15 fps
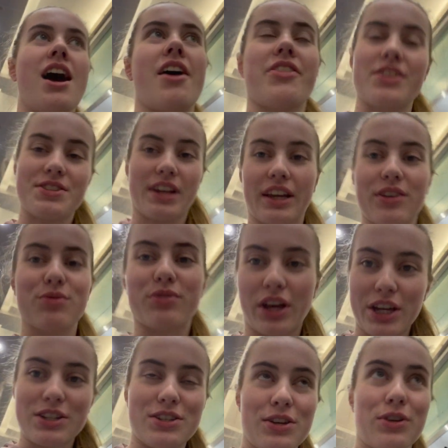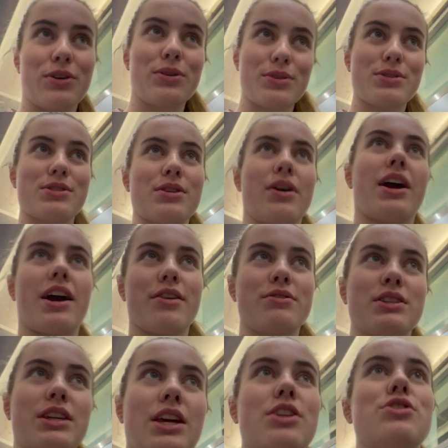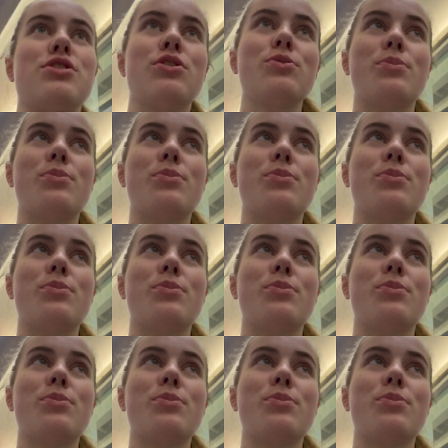on the second flight too, so I have to get 2